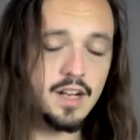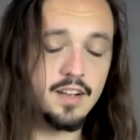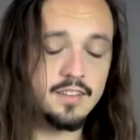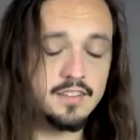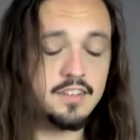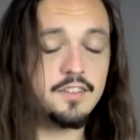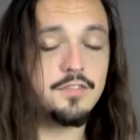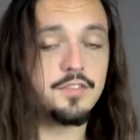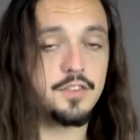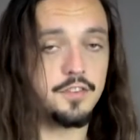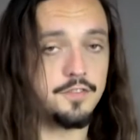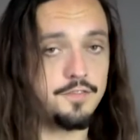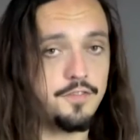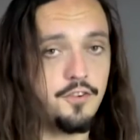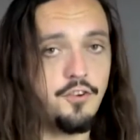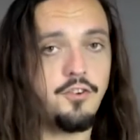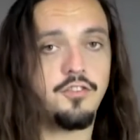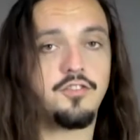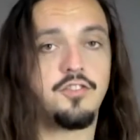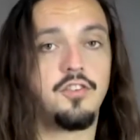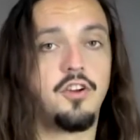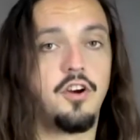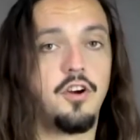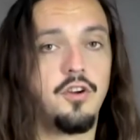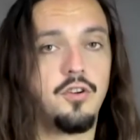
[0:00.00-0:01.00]
So for the
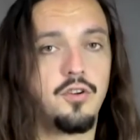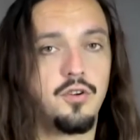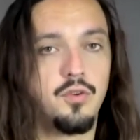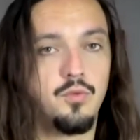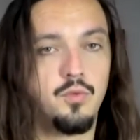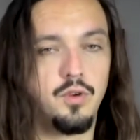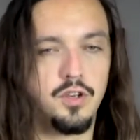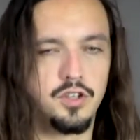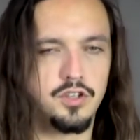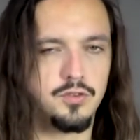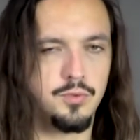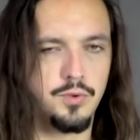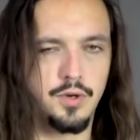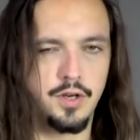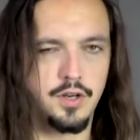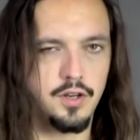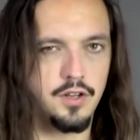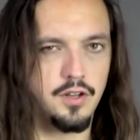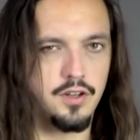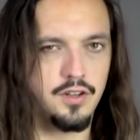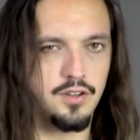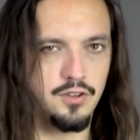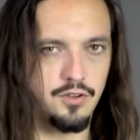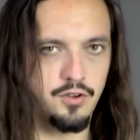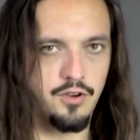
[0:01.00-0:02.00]
first note, which we're going
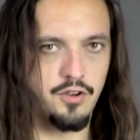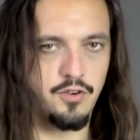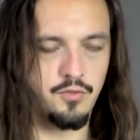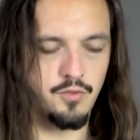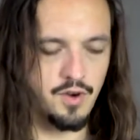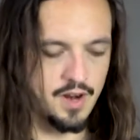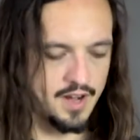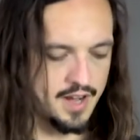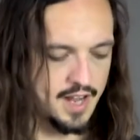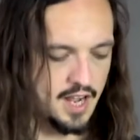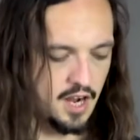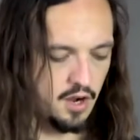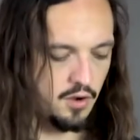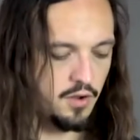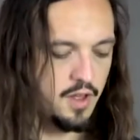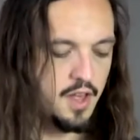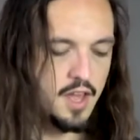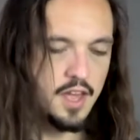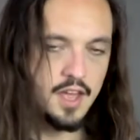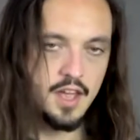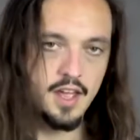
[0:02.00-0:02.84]
to learn right now,